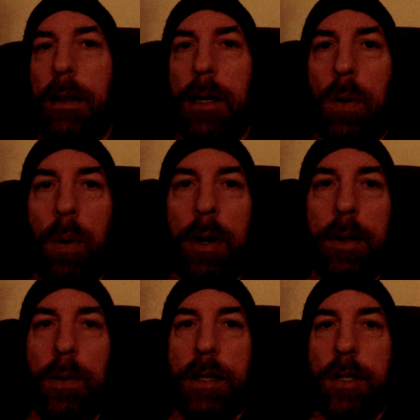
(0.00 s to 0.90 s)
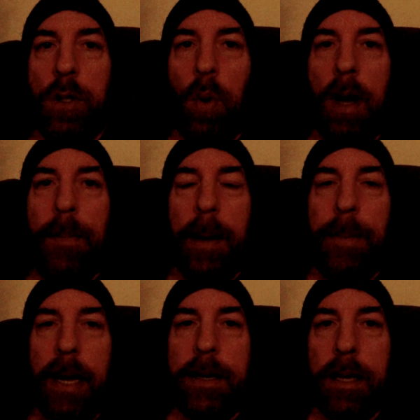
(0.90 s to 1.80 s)
I think one of the reasons why my
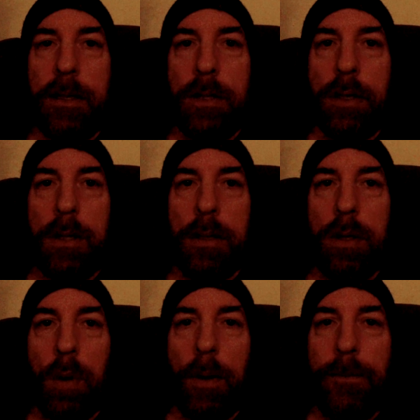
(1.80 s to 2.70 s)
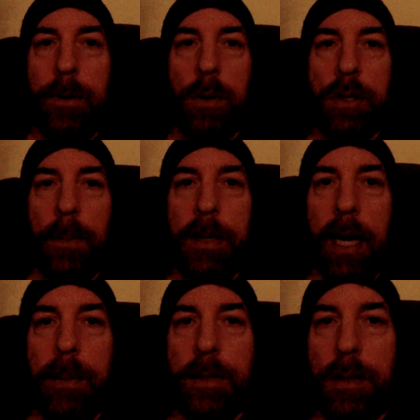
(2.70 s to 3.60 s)
mind gets so confused
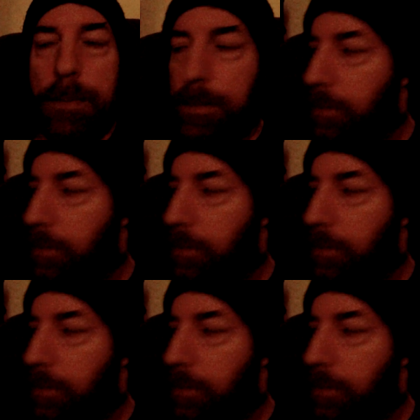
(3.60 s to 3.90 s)
sometimes